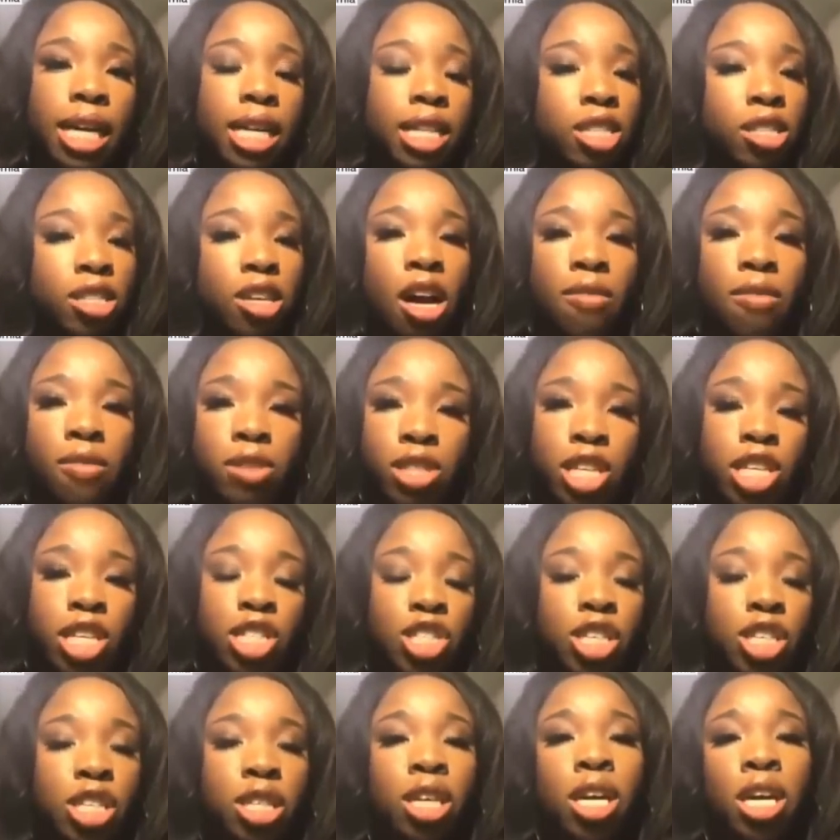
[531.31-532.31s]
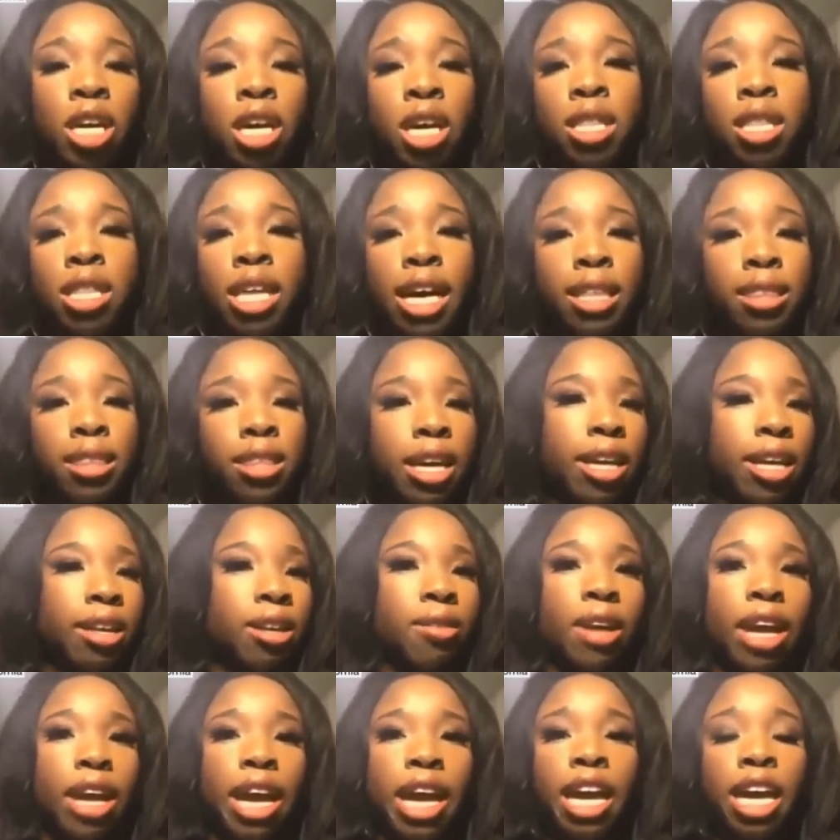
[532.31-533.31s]
and it's a conversation that the
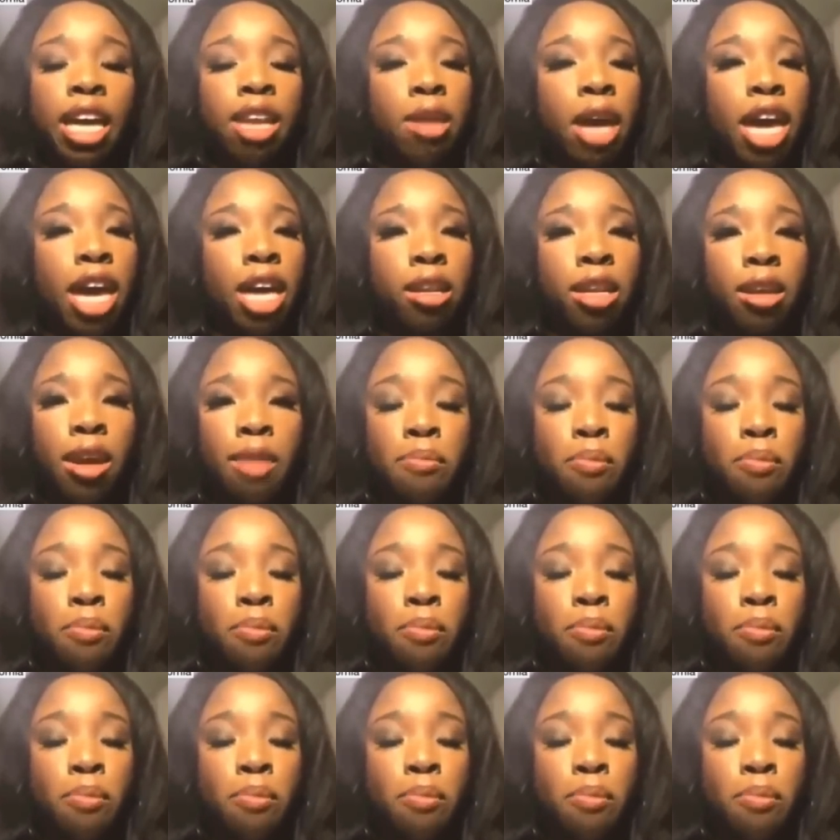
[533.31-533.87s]
NRA and